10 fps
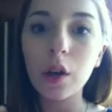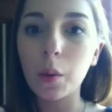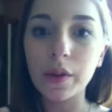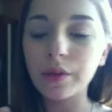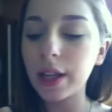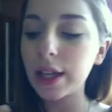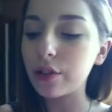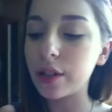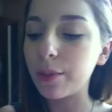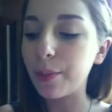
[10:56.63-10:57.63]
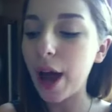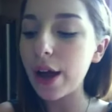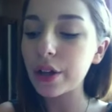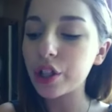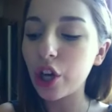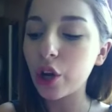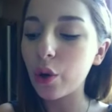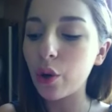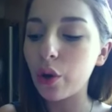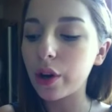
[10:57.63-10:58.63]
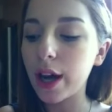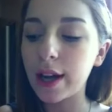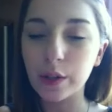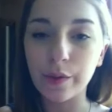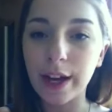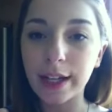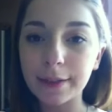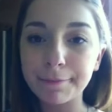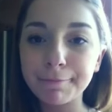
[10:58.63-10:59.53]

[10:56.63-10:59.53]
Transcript: Wasn't really interested in Bioshock or Castlevania.